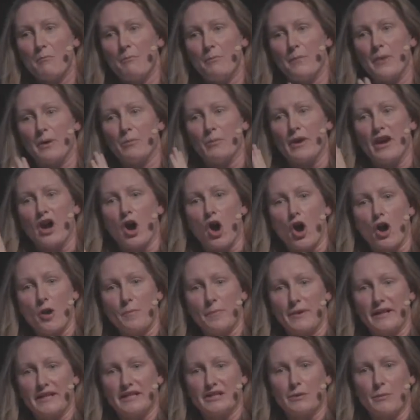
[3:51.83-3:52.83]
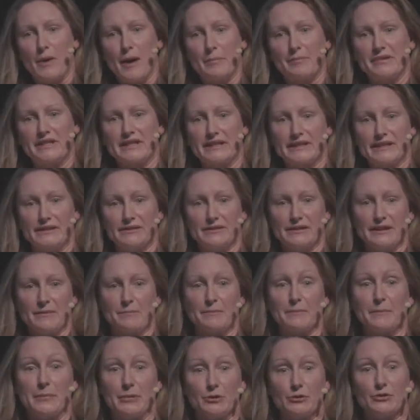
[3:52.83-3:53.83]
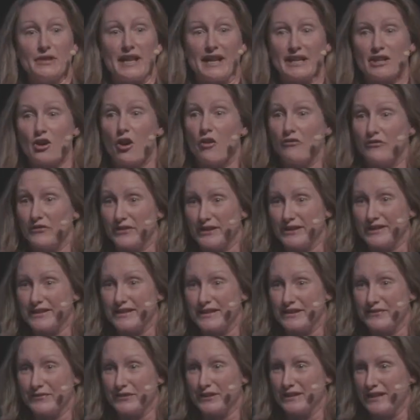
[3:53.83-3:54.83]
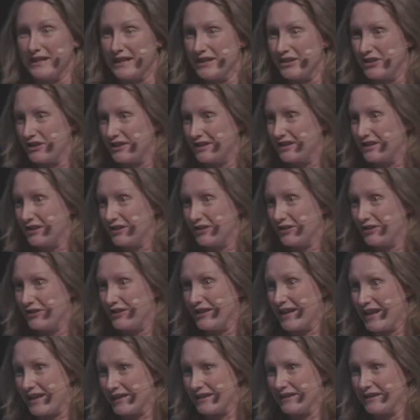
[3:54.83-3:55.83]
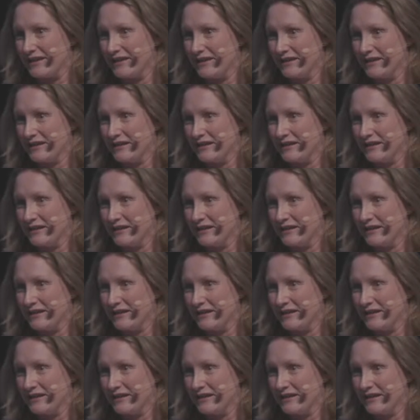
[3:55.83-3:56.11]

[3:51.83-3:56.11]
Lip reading: but we're hoping to upskill and build that confidence for teachers to do that.